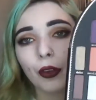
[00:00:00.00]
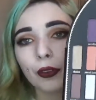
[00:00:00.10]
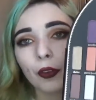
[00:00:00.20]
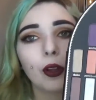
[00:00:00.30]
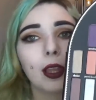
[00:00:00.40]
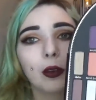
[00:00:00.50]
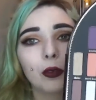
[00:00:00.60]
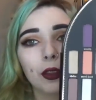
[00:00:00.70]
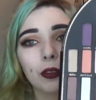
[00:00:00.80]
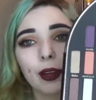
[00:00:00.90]
and you've got like all
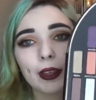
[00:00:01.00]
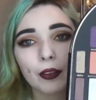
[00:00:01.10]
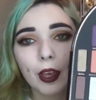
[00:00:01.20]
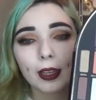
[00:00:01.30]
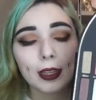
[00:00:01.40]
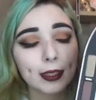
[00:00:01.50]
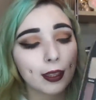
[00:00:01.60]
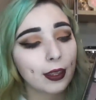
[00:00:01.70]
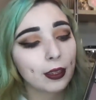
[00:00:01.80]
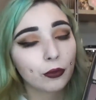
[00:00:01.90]
the array of colours, I
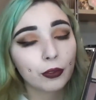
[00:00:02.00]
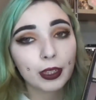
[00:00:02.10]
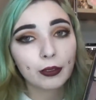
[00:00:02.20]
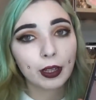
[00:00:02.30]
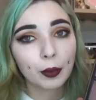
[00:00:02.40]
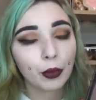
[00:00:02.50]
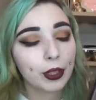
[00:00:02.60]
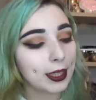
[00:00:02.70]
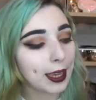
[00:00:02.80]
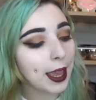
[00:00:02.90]
think it's really really
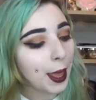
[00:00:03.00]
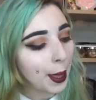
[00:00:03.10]
pretty